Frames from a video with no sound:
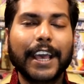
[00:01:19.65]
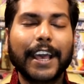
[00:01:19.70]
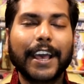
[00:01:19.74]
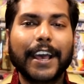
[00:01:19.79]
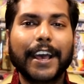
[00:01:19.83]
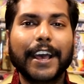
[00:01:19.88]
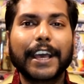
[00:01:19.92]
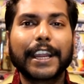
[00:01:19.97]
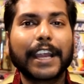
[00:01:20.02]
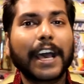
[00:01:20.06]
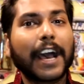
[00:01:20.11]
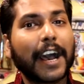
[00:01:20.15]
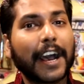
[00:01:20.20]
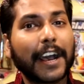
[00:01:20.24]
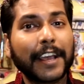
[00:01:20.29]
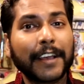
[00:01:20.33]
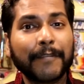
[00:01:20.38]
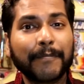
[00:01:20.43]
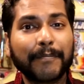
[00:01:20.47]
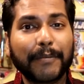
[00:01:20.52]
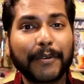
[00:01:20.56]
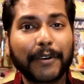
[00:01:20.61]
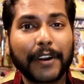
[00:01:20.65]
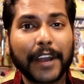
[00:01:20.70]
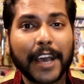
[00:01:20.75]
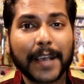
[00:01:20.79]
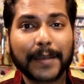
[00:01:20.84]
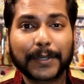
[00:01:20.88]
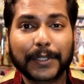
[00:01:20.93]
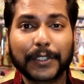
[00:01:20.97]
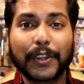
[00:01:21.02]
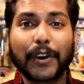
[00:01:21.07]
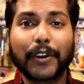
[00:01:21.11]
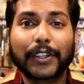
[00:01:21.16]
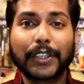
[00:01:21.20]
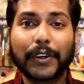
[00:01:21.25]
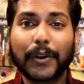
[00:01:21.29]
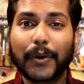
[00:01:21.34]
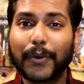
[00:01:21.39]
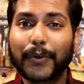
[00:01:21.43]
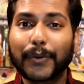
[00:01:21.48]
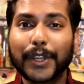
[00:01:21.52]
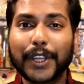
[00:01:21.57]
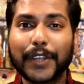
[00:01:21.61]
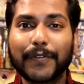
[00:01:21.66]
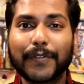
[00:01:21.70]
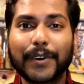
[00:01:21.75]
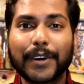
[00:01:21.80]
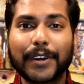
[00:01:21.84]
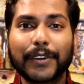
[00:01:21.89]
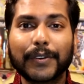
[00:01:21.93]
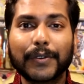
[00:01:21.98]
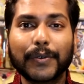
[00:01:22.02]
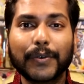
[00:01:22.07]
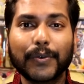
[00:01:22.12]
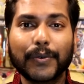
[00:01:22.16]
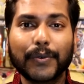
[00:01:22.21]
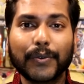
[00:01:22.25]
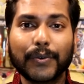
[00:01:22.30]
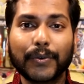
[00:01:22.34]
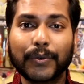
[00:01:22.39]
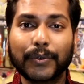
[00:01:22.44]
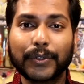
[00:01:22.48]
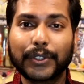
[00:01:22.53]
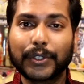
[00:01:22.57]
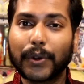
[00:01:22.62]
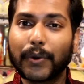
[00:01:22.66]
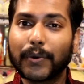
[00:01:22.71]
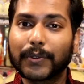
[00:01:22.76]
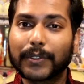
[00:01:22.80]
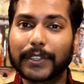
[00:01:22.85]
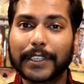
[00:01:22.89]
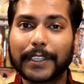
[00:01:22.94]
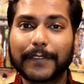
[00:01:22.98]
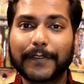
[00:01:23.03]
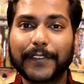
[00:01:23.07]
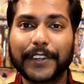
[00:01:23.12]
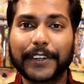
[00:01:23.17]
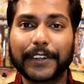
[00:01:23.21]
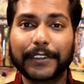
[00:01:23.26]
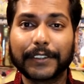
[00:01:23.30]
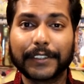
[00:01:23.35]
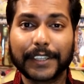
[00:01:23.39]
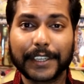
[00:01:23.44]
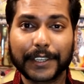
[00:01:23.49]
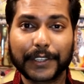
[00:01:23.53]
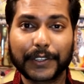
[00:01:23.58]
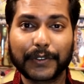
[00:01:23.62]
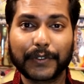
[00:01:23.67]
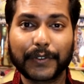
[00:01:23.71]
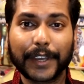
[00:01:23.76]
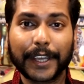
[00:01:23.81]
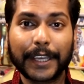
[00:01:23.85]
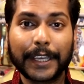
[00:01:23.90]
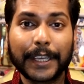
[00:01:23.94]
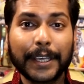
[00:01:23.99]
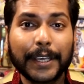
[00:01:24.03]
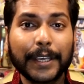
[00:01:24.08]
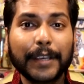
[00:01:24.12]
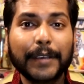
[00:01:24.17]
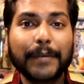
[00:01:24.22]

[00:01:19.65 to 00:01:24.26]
And I am perhaps not the only one who chose his figure this way,